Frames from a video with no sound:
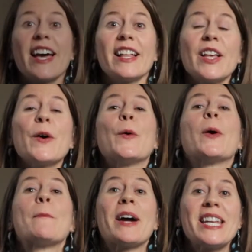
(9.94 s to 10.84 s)
Hello,
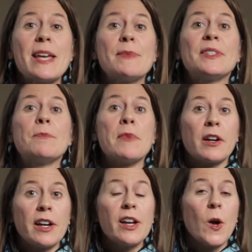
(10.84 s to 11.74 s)
my name is
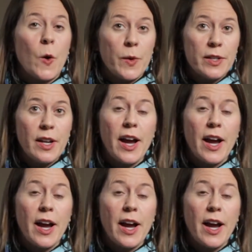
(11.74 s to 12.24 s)
Mary Cohen.